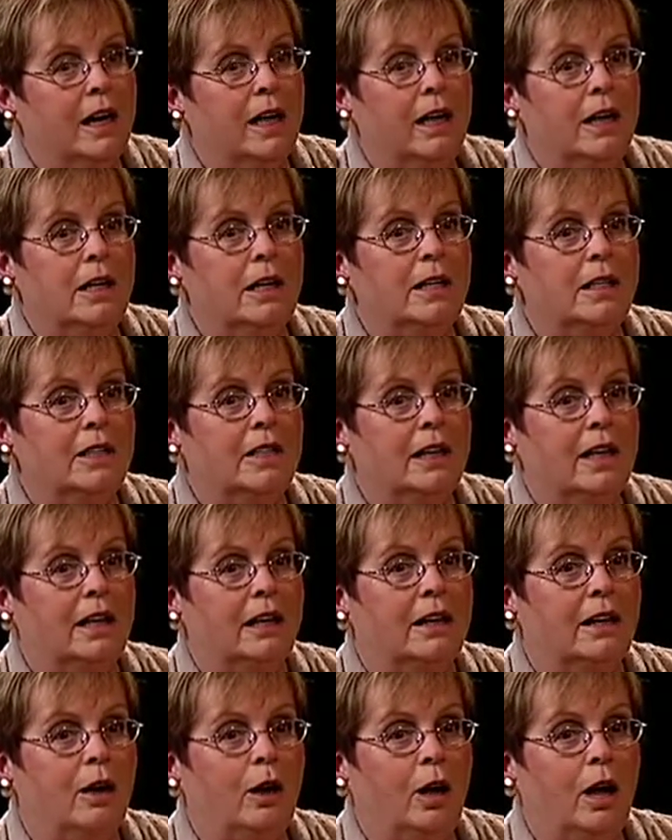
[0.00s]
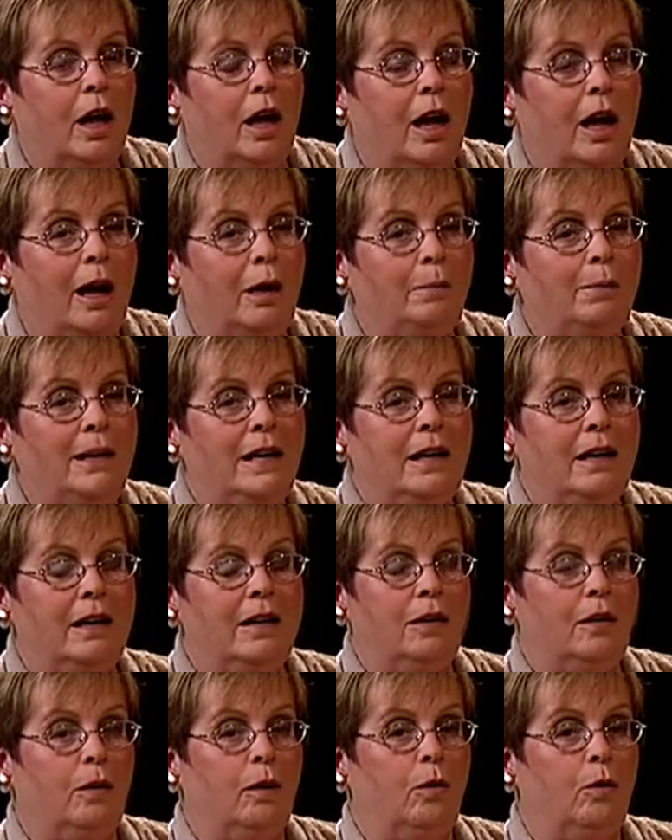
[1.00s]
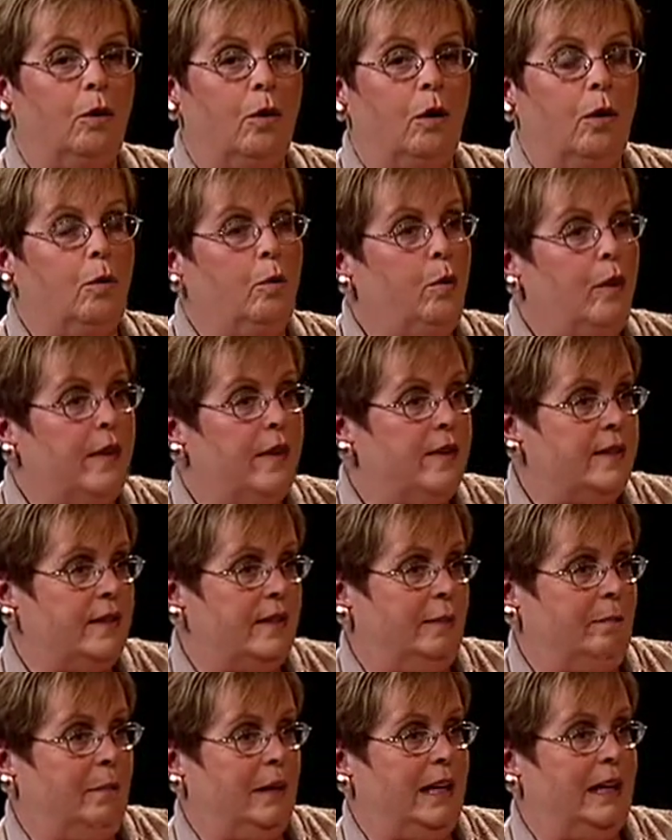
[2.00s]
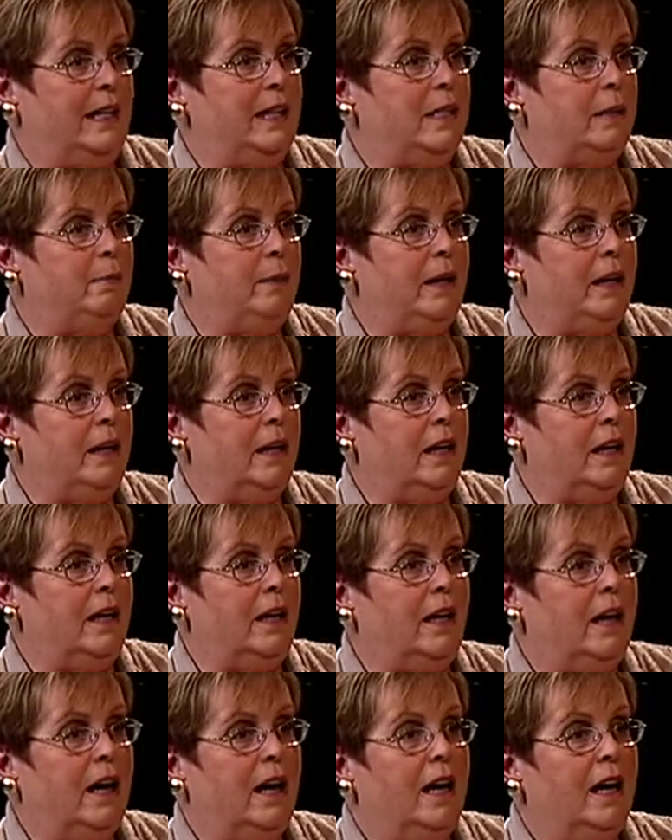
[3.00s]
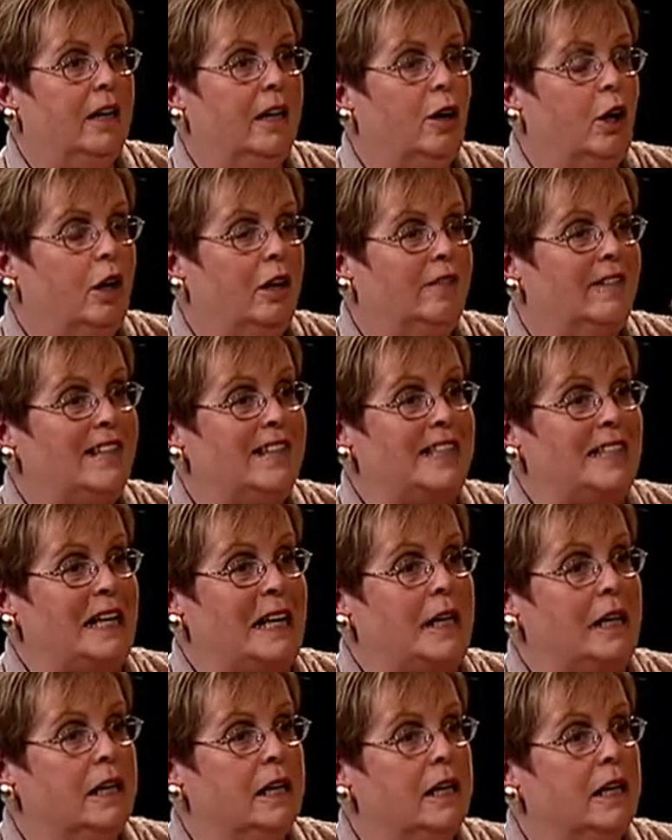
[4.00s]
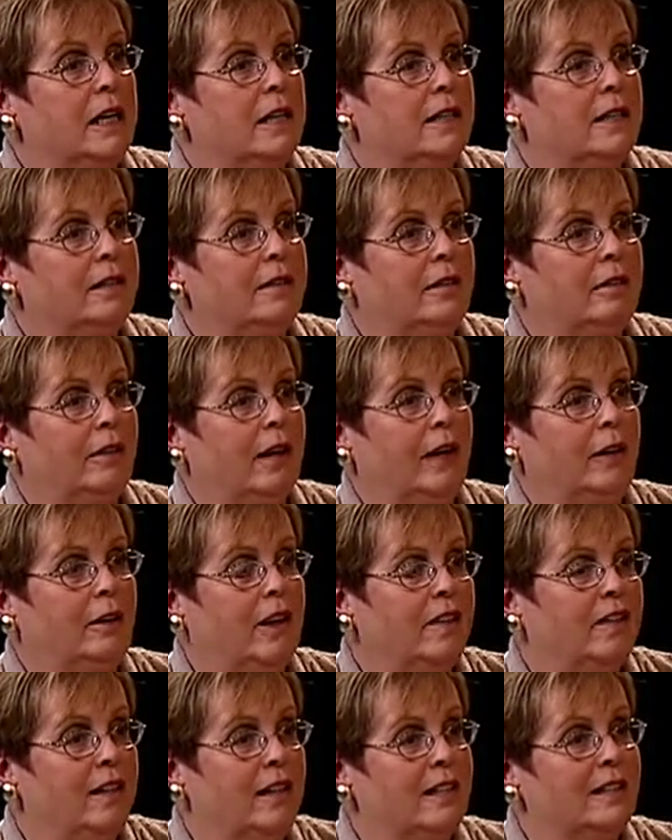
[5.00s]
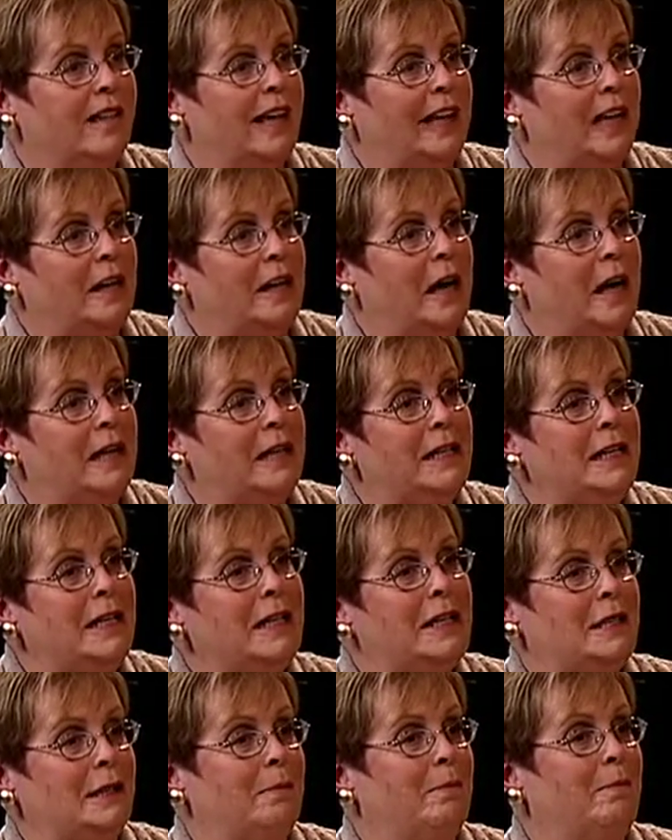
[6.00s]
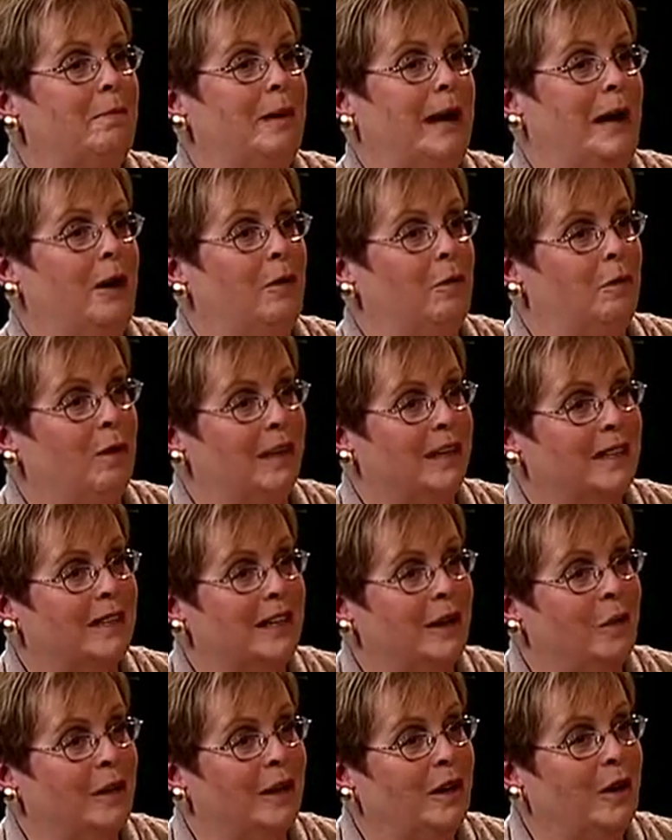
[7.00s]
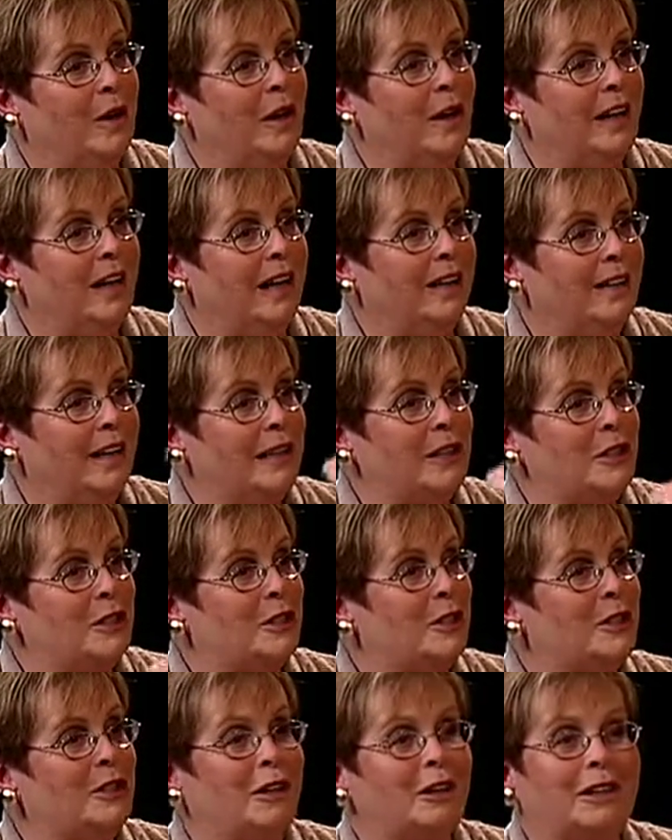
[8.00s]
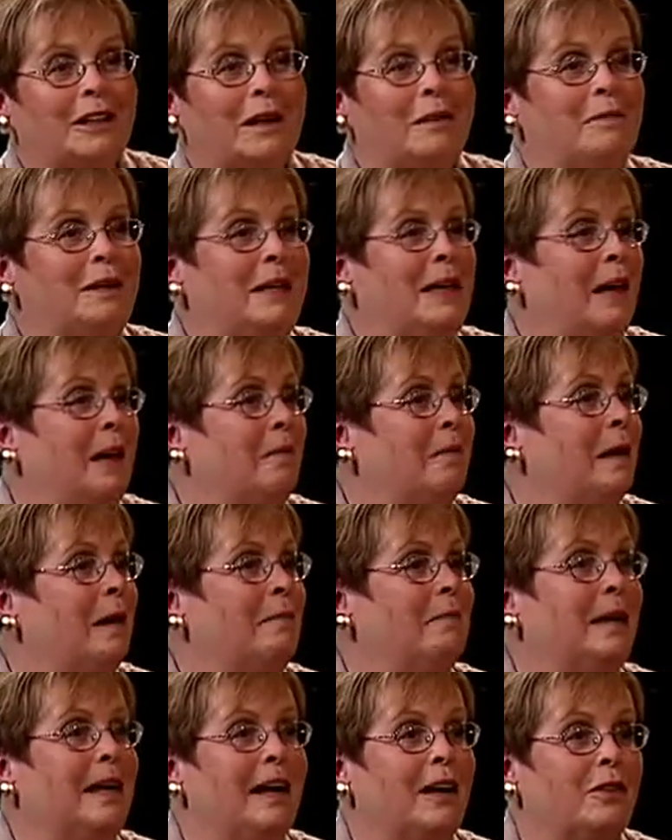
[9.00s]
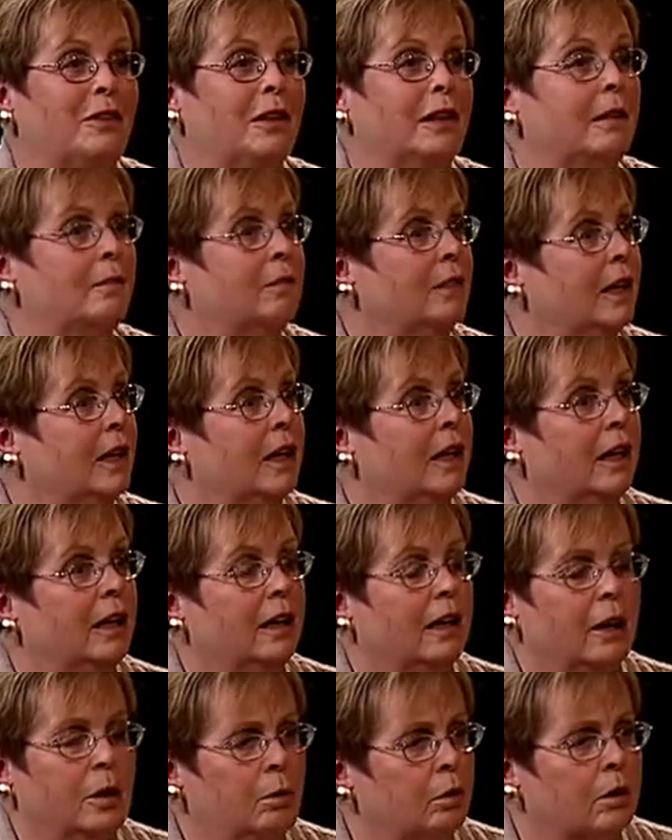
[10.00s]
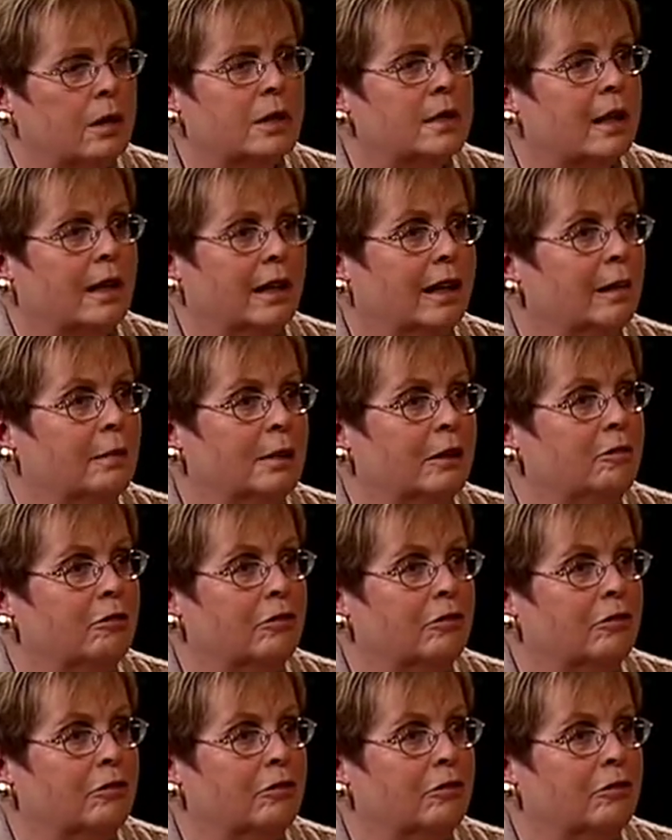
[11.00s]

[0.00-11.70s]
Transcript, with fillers: is that I'll be with somebody speaking, and all of a sudden I get these like ideas about what is going on, and they just start coming out my mouth, and I'm thinking, where's that coming